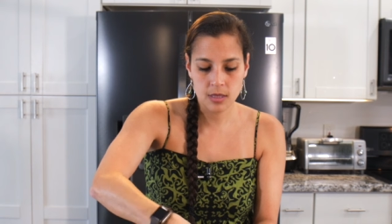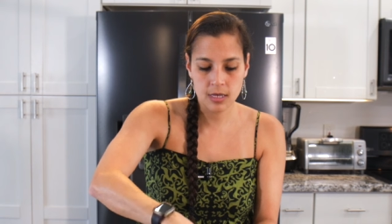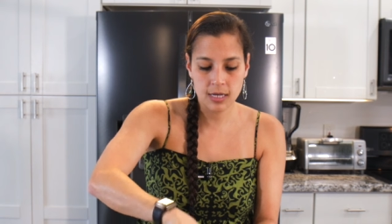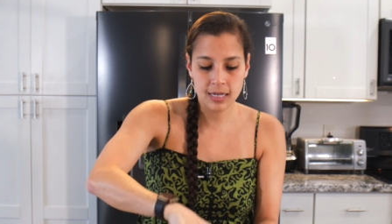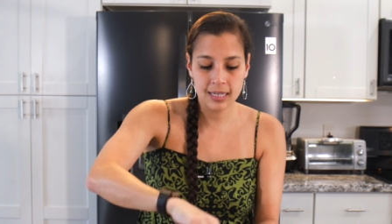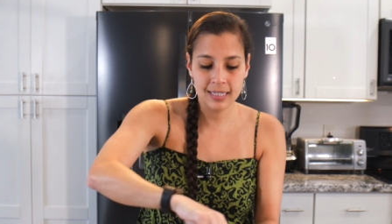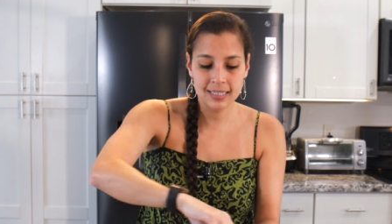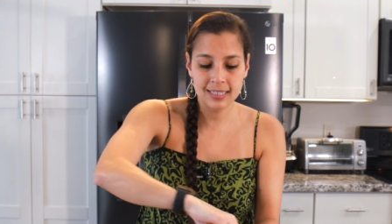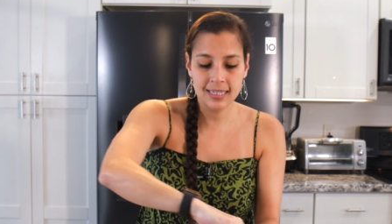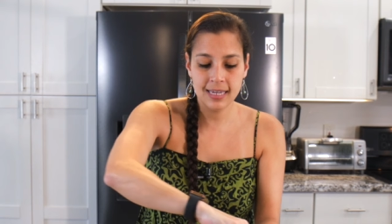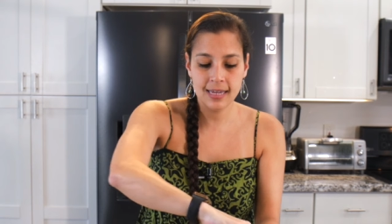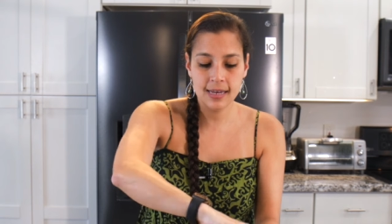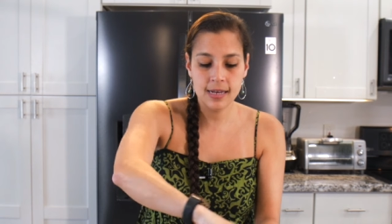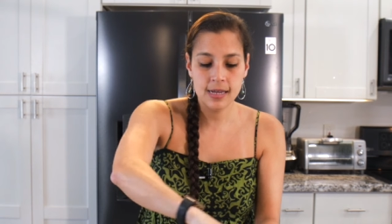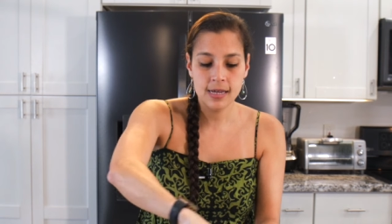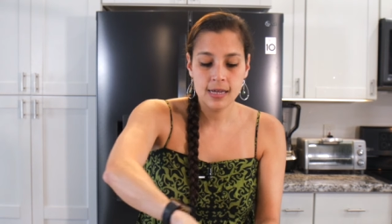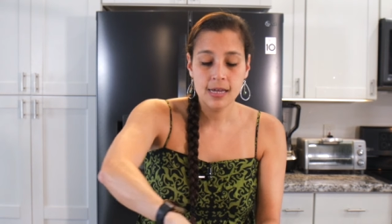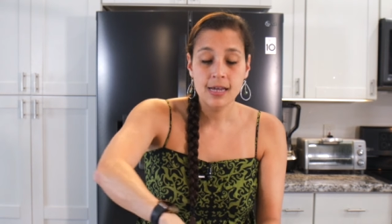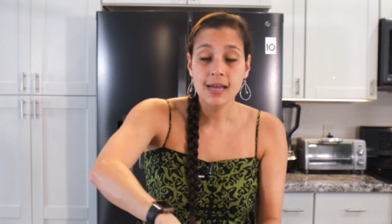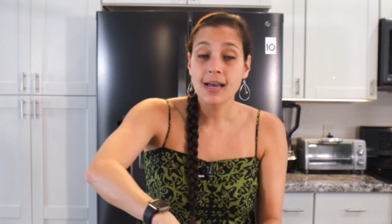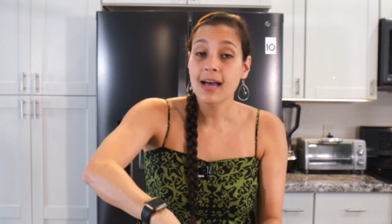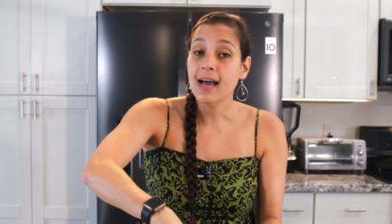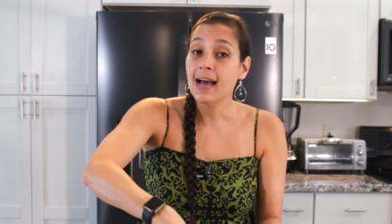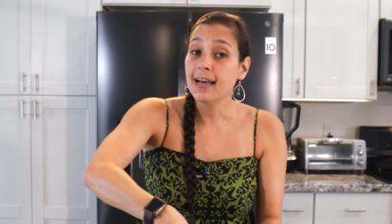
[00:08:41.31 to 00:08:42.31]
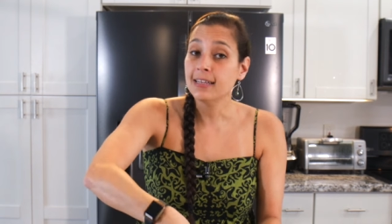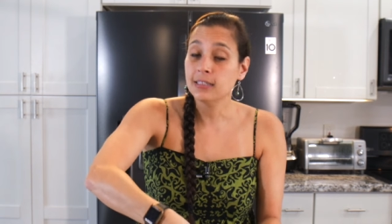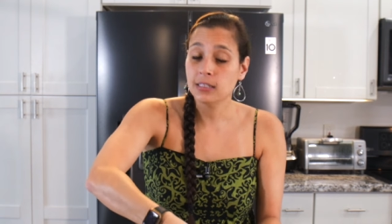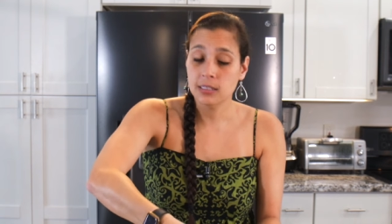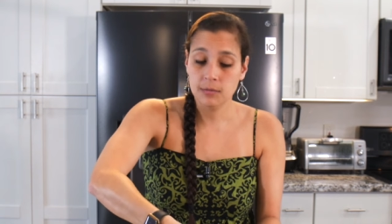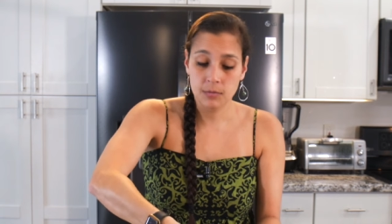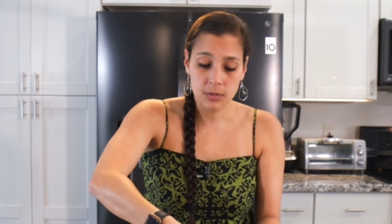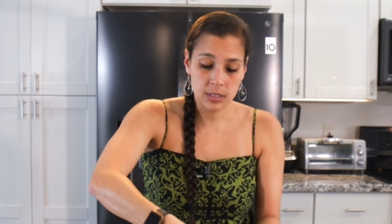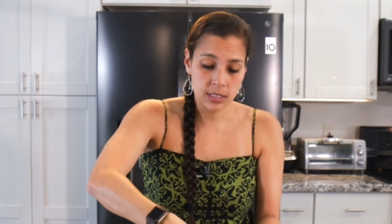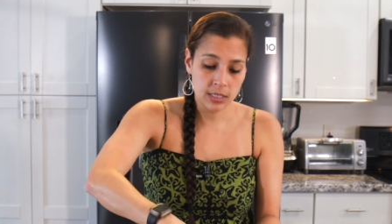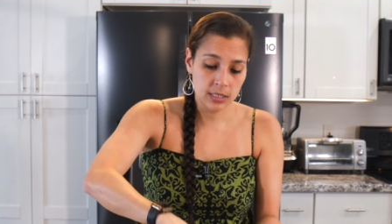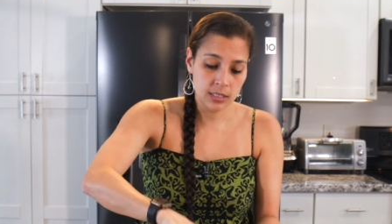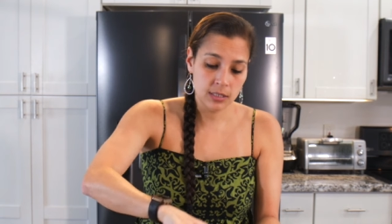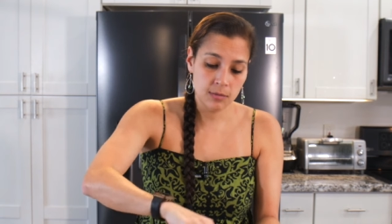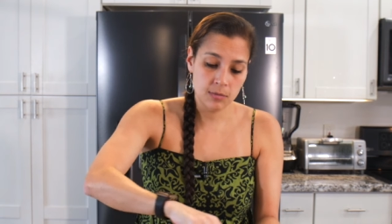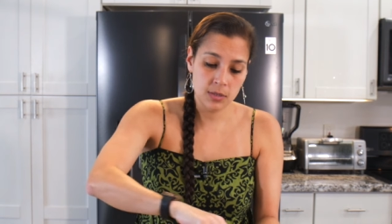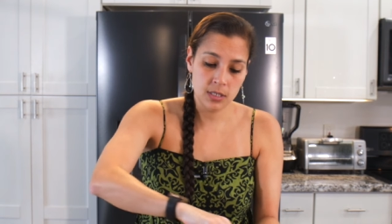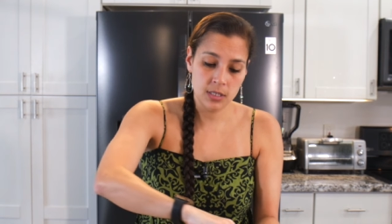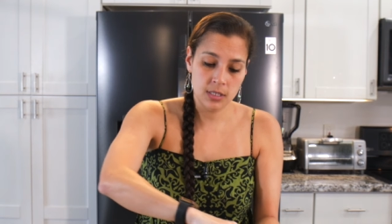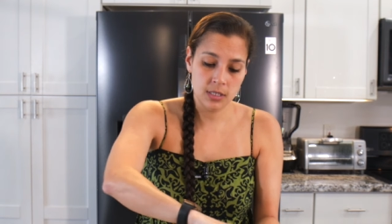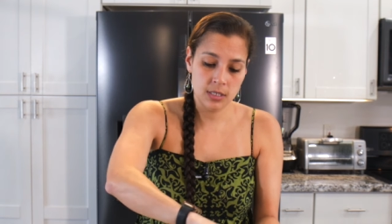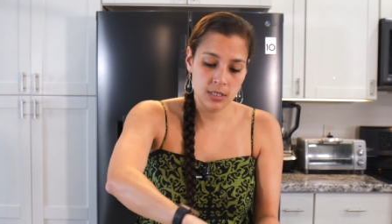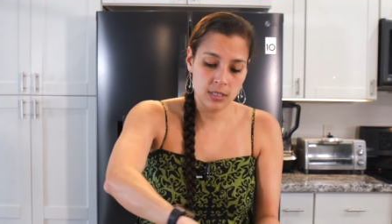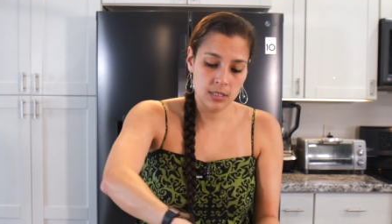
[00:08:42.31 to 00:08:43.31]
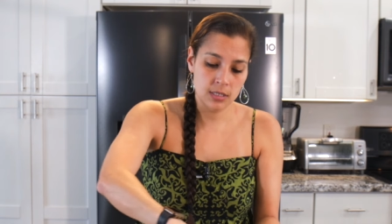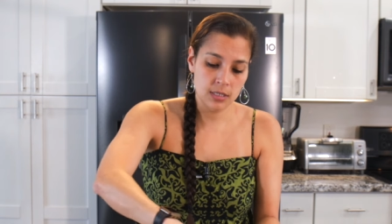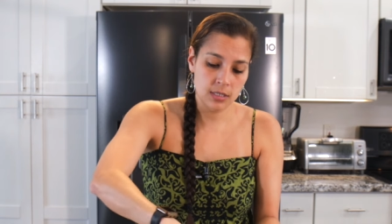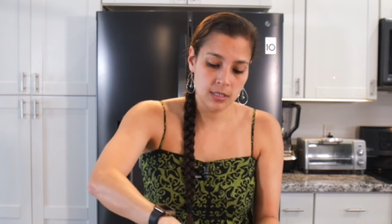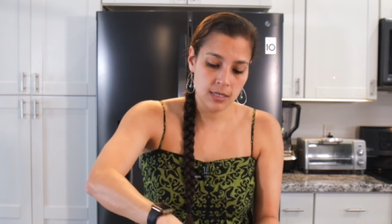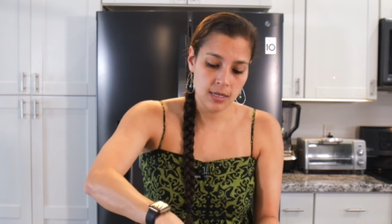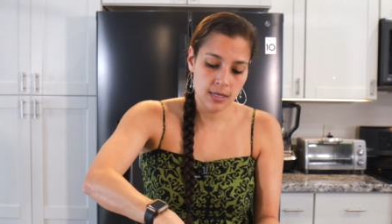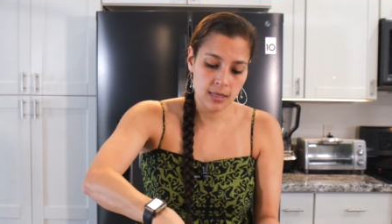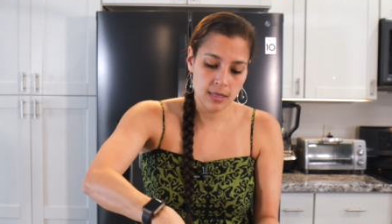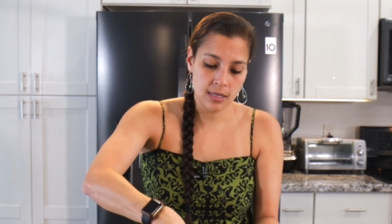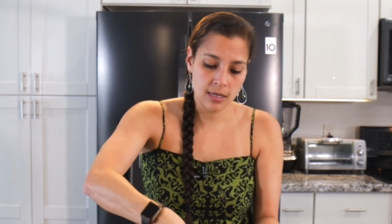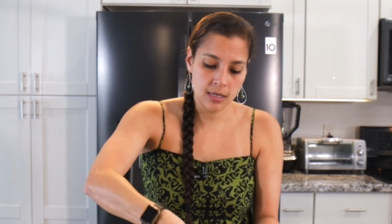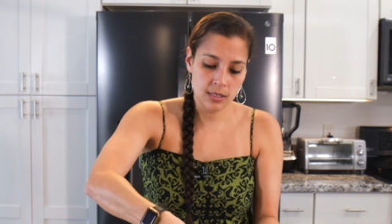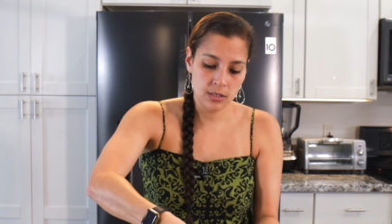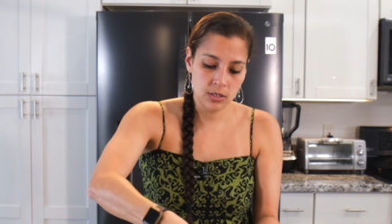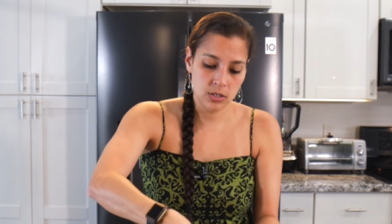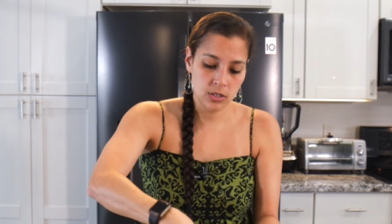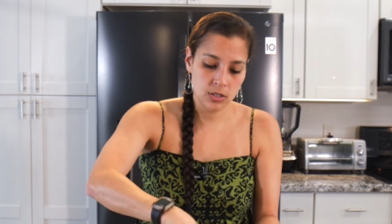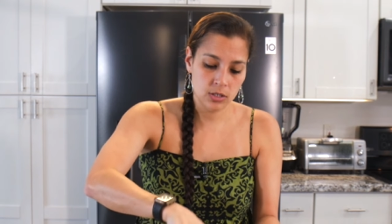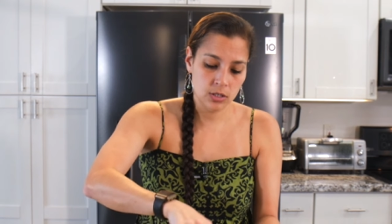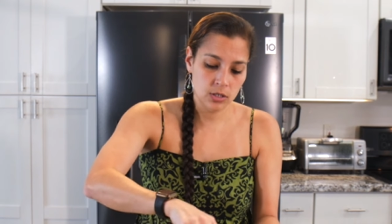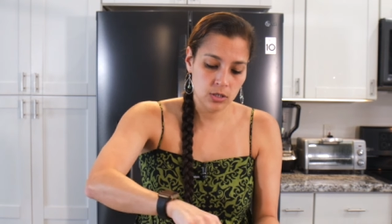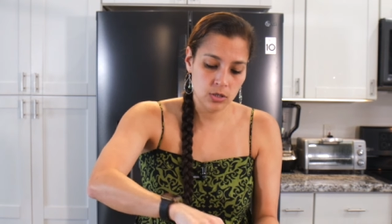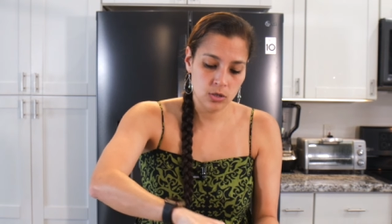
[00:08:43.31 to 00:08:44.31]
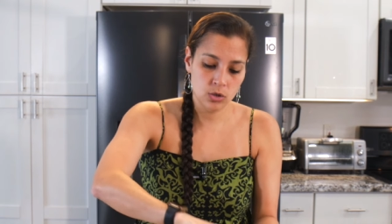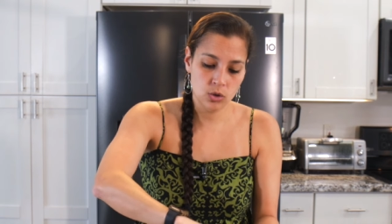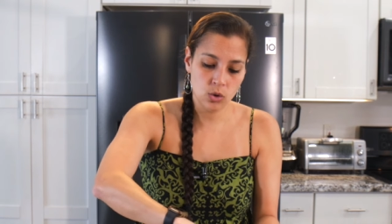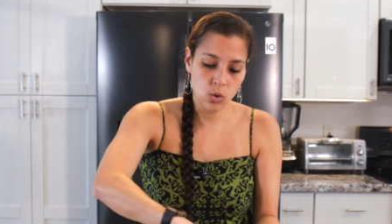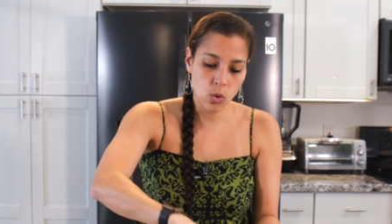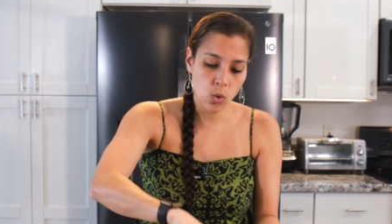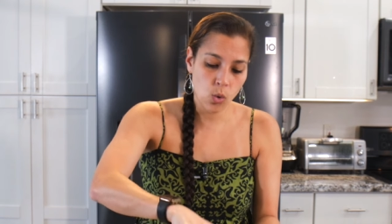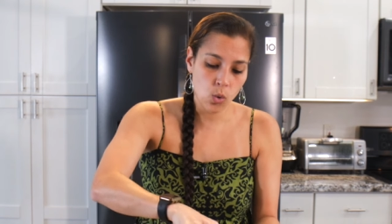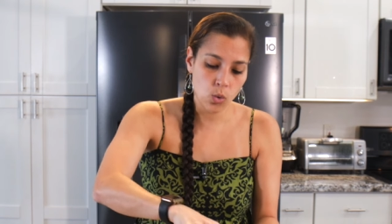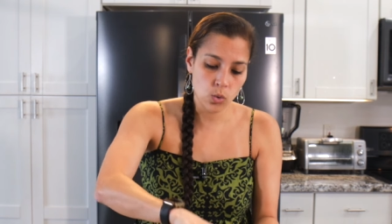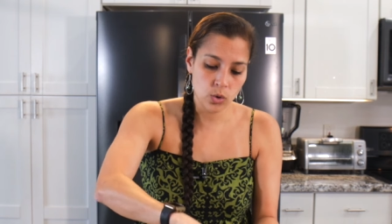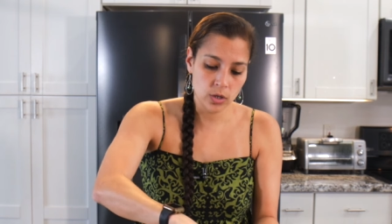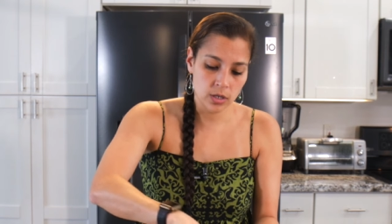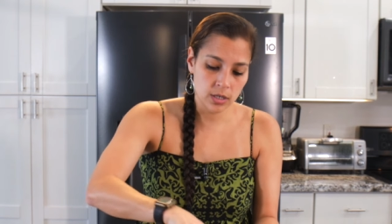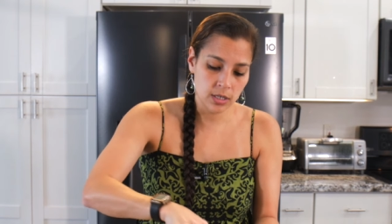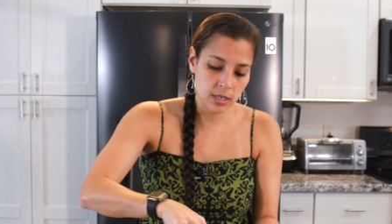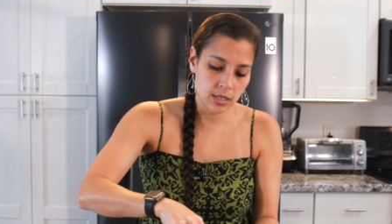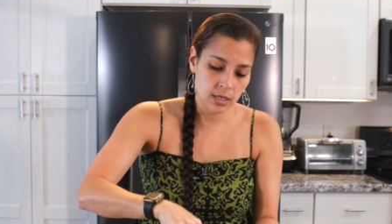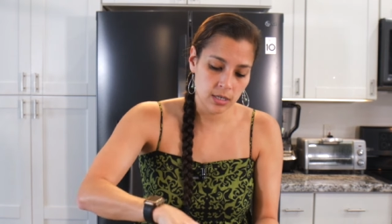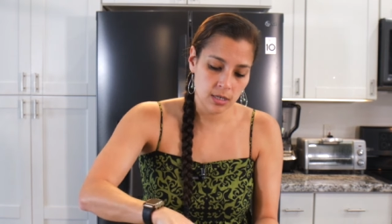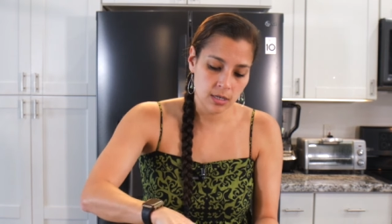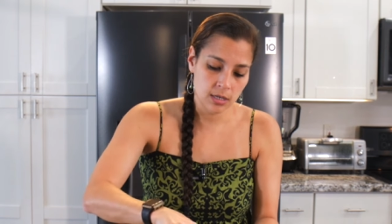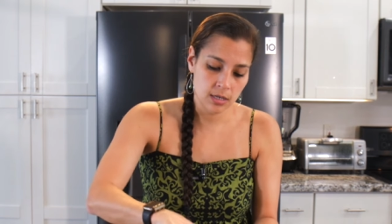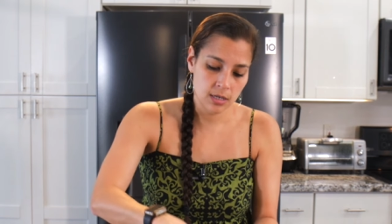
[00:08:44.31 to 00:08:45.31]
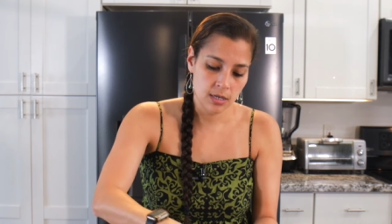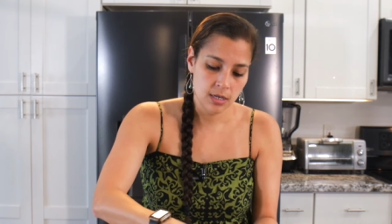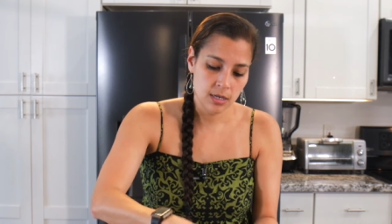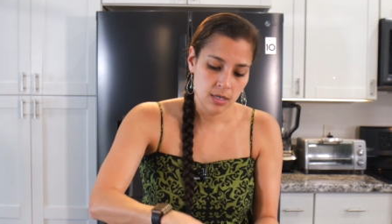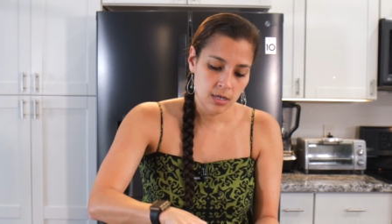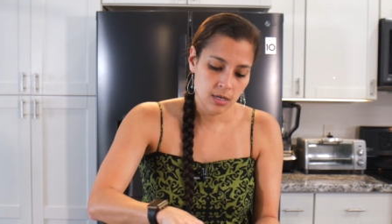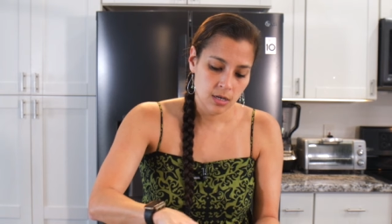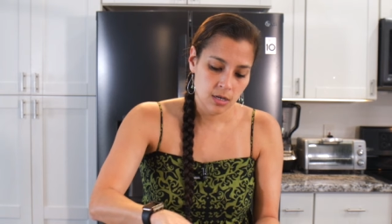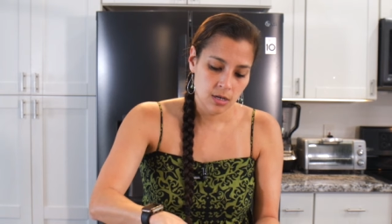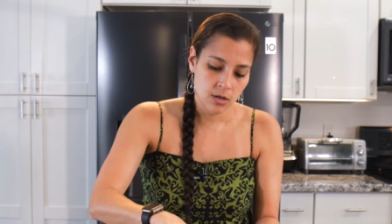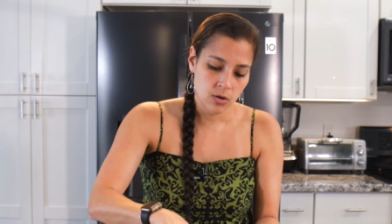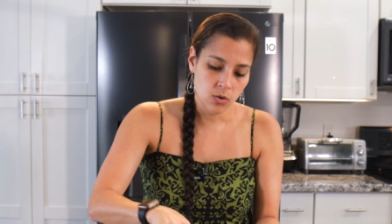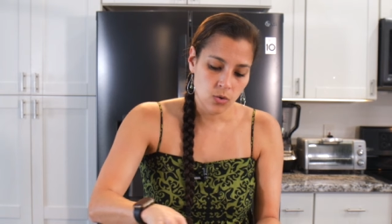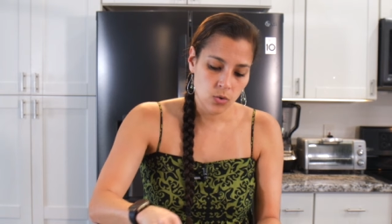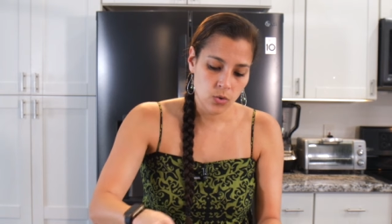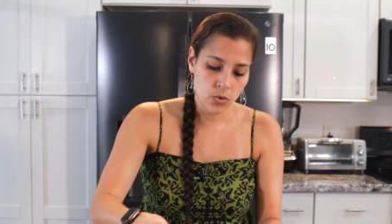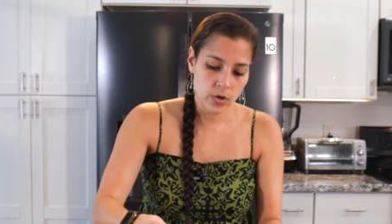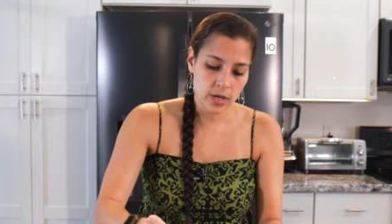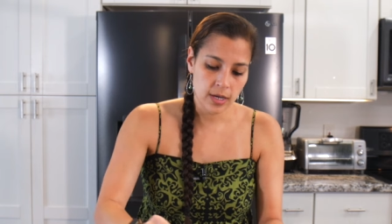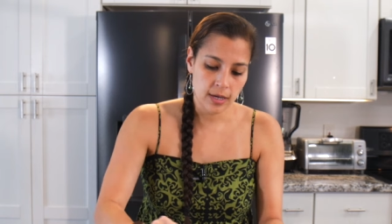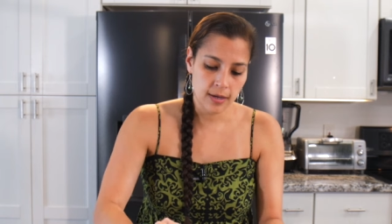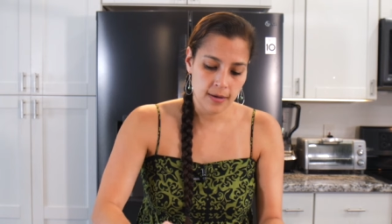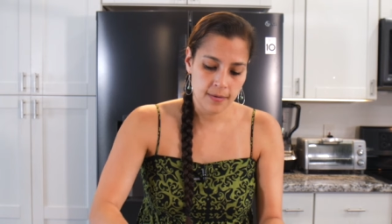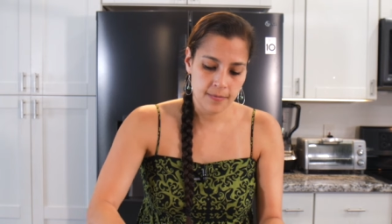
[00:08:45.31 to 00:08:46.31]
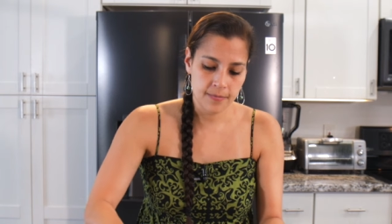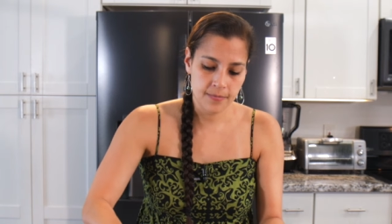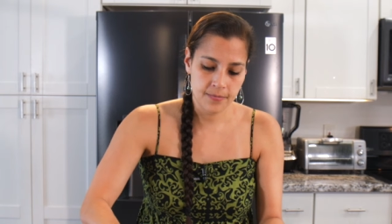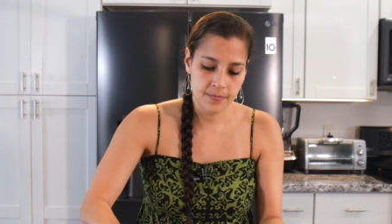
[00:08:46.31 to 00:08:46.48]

Like I said, add some sesame seeds and that's totally okay.